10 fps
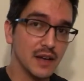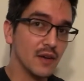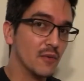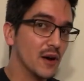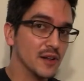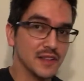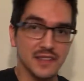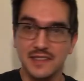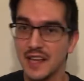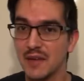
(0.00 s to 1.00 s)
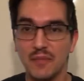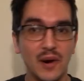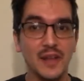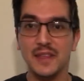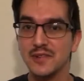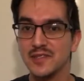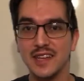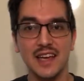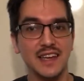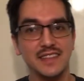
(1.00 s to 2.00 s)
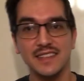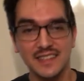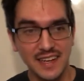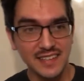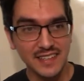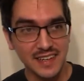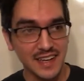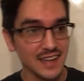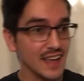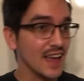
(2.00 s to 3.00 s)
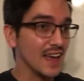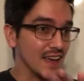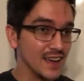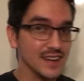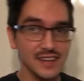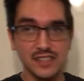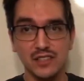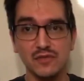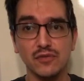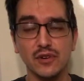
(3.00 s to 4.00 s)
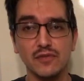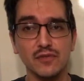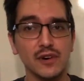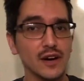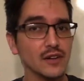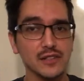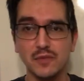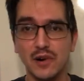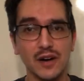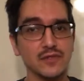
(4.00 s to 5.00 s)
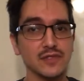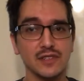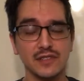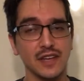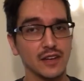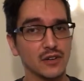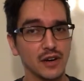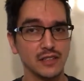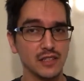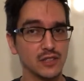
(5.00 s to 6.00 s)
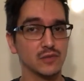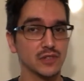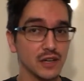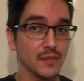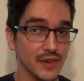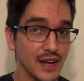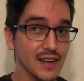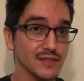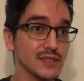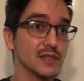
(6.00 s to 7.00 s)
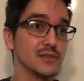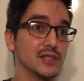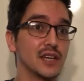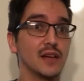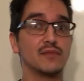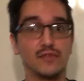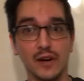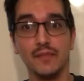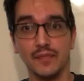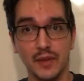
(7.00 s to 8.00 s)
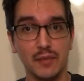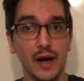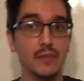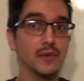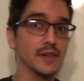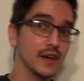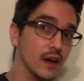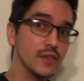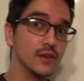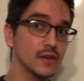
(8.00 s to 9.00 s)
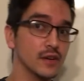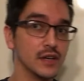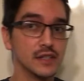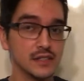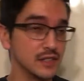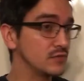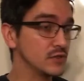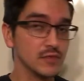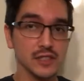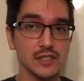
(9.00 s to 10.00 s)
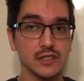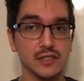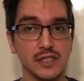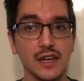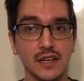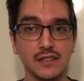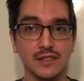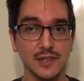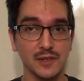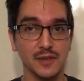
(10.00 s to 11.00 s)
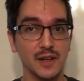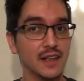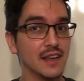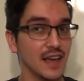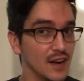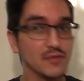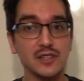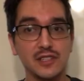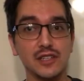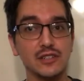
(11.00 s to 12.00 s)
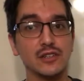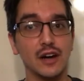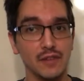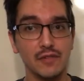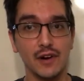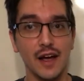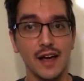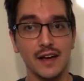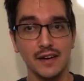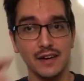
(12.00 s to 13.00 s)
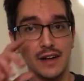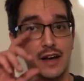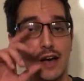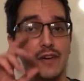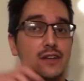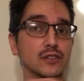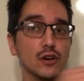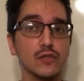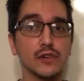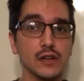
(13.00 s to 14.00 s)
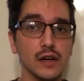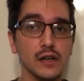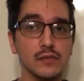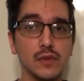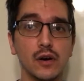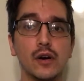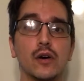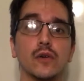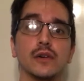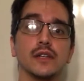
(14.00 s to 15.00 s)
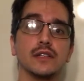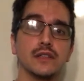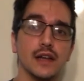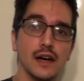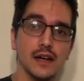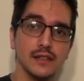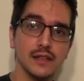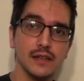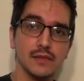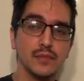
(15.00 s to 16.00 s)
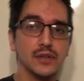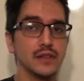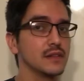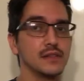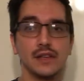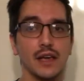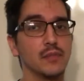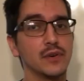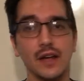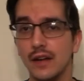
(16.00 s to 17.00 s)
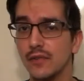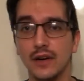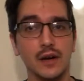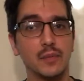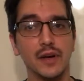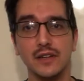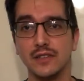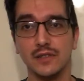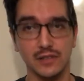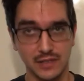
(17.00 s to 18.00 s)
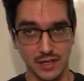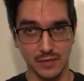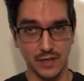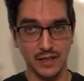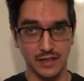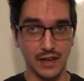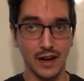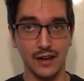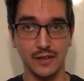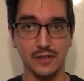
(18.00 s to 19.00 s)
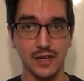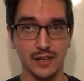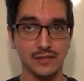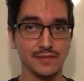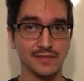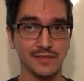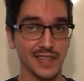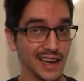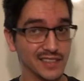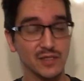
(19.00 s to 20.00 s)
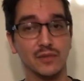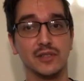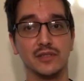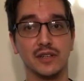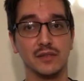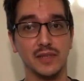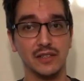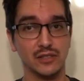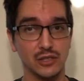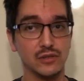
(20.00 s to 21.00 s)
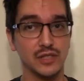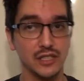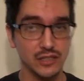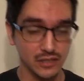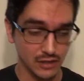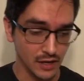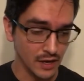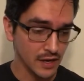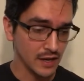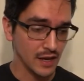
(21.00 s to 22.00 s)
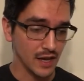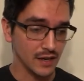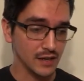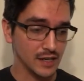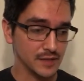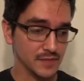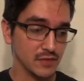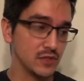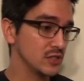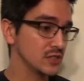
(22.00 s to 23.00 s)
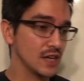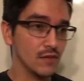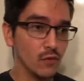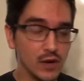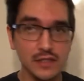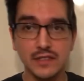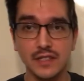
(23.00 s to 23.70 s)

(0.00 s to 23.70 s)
while in the same breath he was saying he's a destiny, and 1844 had all these prophecies saying a great teacher would come down, which came from the Bible and other different religious texts. So every teacher I've ever had, I've had to overcome, or at least not put, you can't put anyone on a pedestal except God, okay? God's the one who's going to be your true teacher. And if you just have one